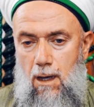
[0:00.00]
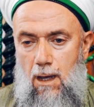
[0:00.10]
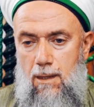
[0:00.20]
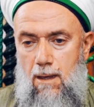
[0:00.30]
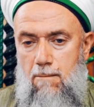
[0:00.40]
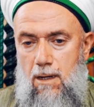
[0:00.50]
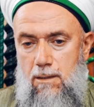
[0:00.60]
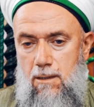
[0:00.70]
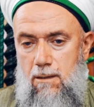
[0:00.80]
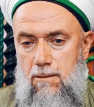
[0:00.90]
And they make
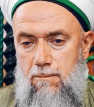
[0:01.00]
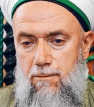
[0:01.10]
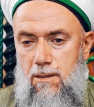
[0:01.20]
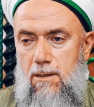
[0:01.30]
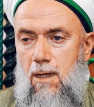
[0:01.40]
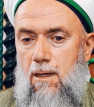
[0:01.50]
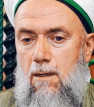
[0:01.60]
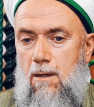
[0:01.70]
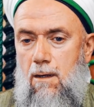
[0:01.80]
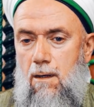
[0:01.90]
this fitna,
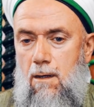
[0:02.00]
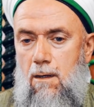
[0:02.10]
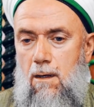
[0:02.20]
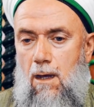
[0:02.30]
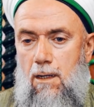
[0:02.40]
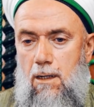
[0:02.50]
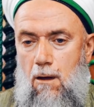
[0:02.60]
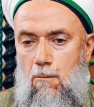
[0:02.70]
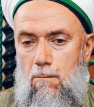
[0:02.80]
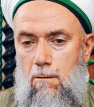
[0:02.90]
and
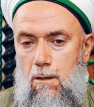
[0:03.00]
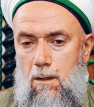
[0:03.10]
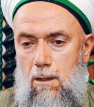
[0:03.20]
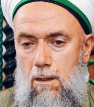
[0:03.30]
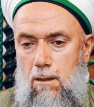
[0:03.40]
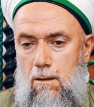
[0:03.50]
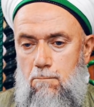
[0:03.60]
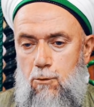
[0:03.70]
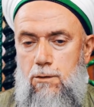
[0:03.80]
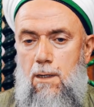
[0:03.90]
now
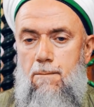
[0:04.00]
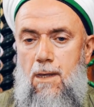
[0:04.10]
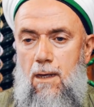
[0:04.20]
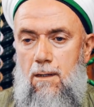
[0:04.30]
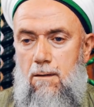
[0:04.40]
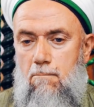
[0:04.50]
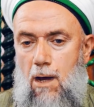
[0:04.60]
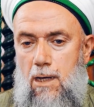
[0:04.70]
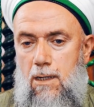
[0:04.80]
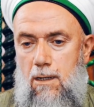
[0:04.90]
Muslim, they are
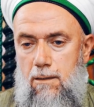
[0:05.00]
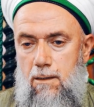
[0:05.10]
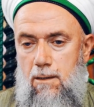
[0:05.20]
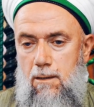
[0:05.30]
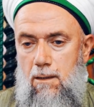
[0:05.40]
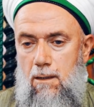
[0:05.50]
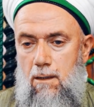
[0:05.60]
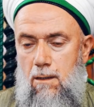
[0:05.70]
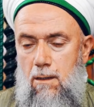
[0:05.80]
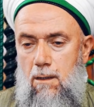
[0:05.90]
minority,
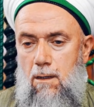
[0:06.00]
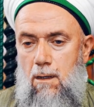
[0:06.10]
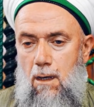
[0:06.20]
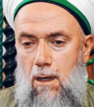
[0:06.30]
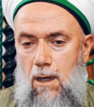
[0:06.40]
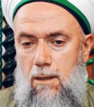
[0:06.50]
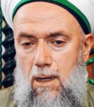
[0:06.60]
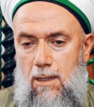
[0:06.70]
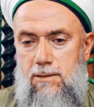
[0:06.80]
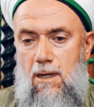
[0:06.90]
and
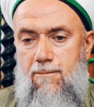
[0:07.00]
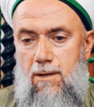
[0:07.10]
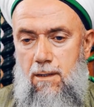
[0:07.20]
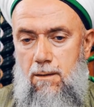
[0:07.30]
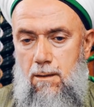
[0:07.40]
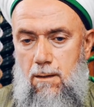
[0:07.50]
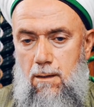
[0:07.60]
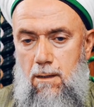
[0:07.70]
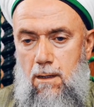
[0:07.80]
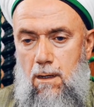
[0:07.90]
they are suffering,
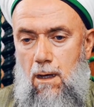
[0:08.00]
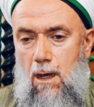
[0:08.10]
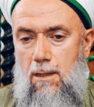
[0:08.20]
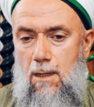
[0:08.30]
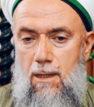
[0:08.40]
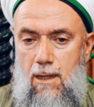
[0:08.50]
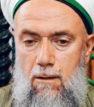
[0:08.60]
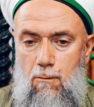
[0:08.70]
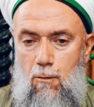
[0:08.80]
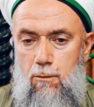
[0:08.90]
and
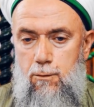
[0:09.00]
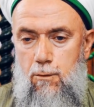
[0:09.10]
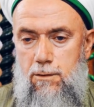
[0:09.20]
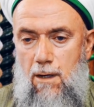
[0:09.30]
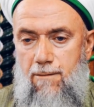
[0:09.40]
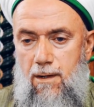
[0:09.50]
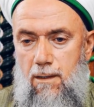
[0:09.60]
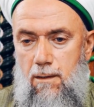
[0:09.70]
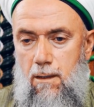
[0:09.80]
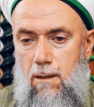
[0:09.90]
other also
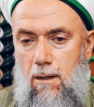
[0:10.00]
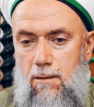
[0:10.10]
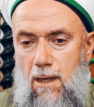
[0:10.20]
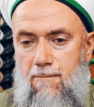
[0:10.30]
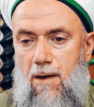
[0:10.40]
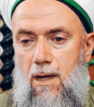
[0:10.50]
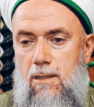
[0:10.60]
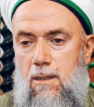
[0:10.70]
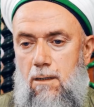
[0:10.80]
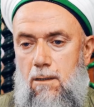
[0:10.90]
suffering. They
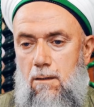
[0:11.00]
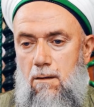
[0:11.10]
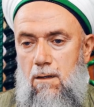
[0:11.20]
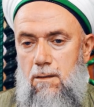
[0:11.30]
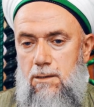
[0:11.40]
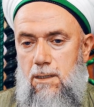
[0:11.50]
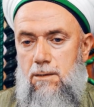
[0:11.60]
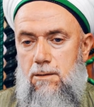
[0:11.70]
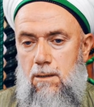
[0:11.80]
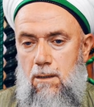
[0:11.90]
fighting
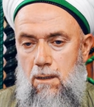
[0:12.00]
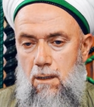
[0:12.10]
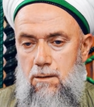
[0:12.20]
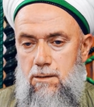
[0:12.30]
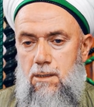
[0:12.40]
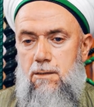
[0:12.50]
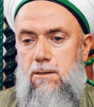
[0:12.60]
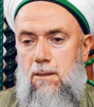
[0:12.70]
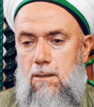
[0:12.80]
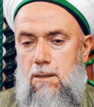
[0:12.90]
since
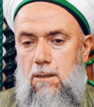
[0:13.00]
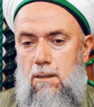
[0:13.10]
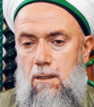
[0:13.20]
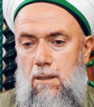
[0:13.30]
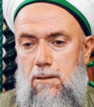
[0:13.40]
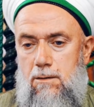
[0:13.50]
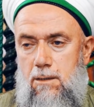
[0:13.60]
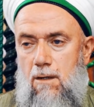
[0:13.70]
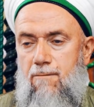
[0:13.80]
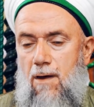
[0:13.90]
6 years,
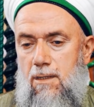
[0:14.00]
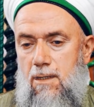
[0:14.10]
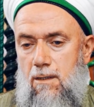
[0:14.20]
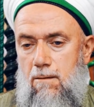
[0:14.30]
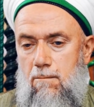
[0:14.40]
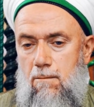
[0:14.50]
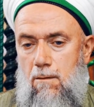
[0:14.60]
still fighting